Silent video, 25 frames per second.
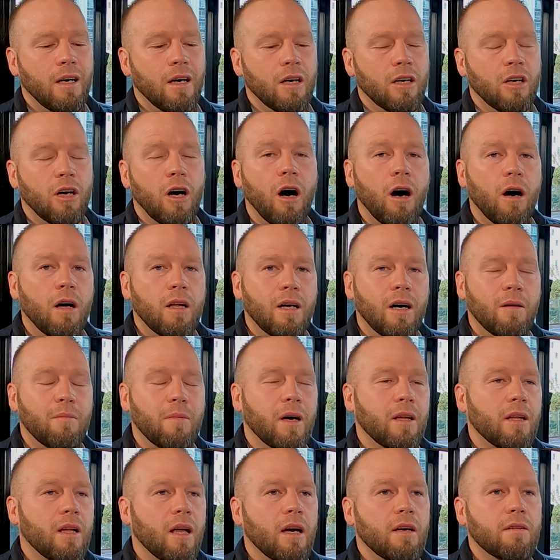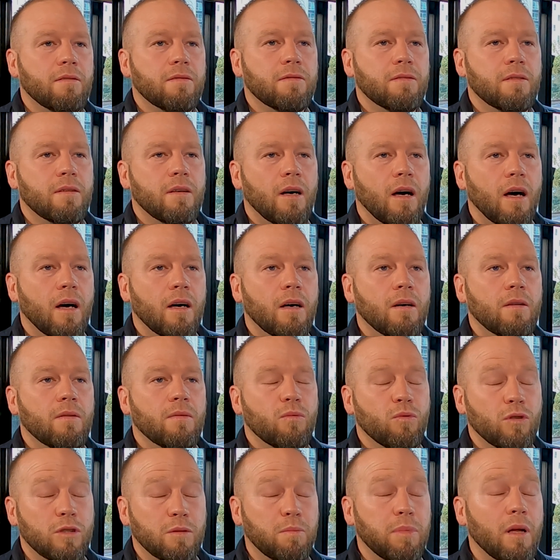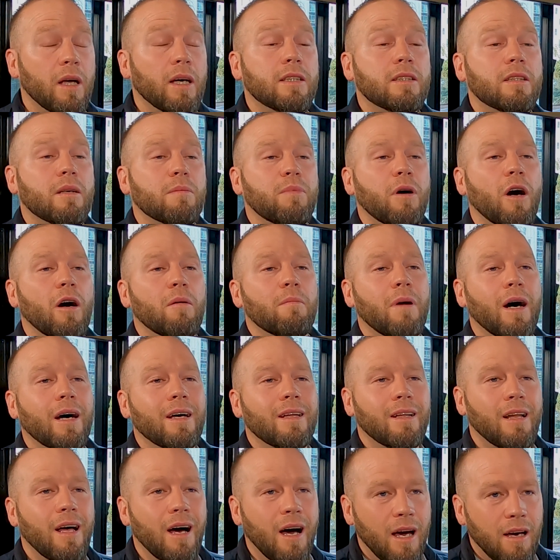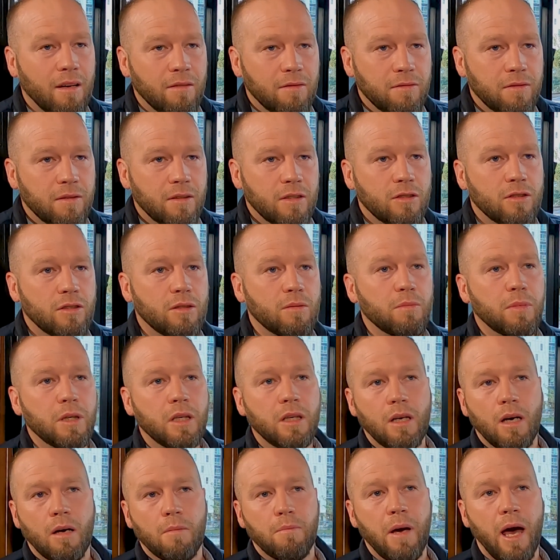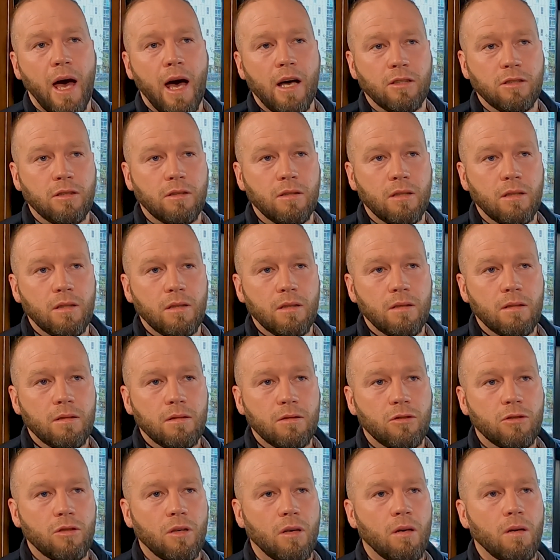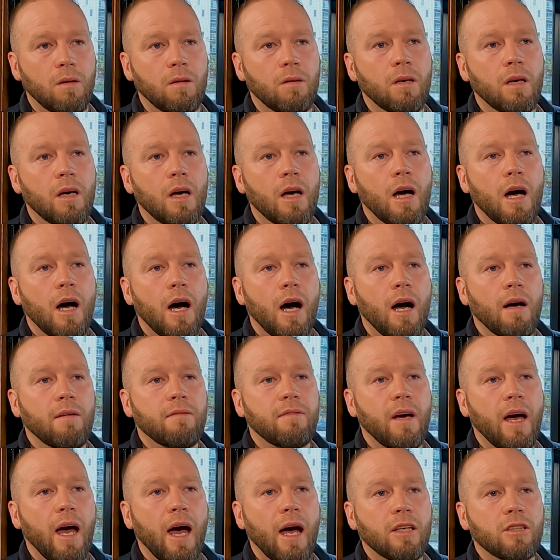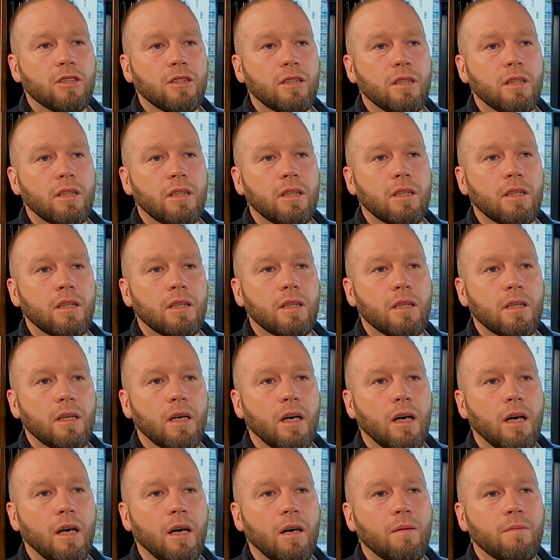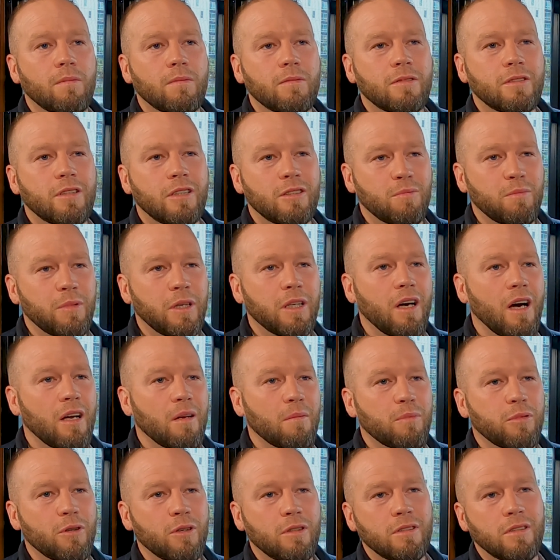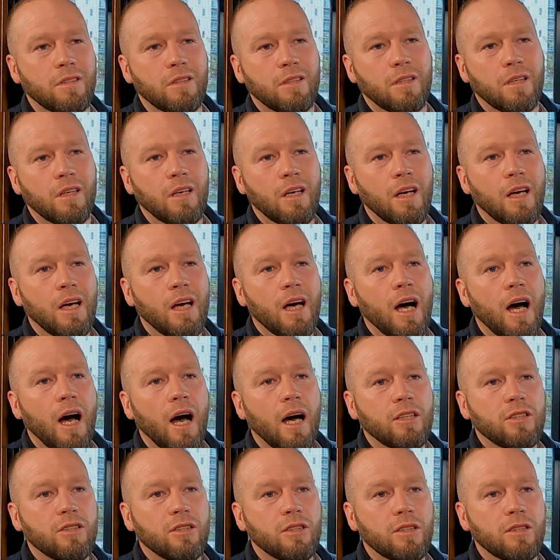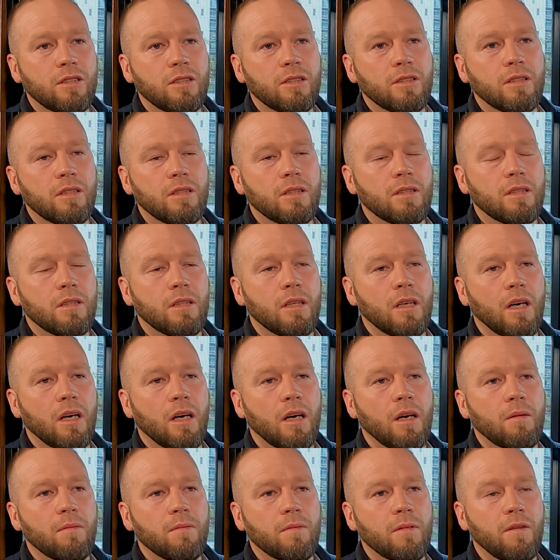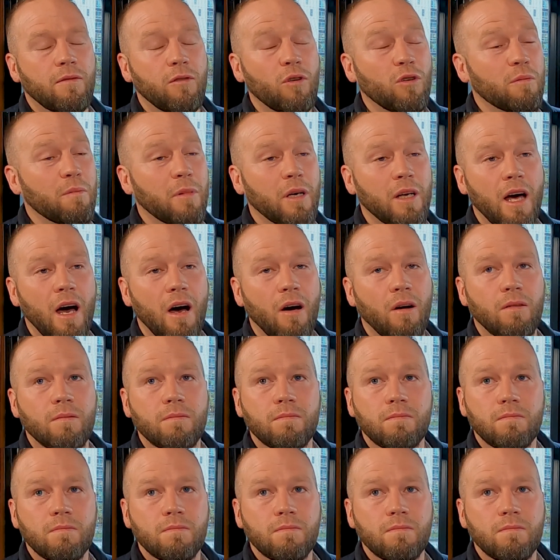call on my life was placed upon my life to be a pastor. So I've actually, since being out of prison, I've only been out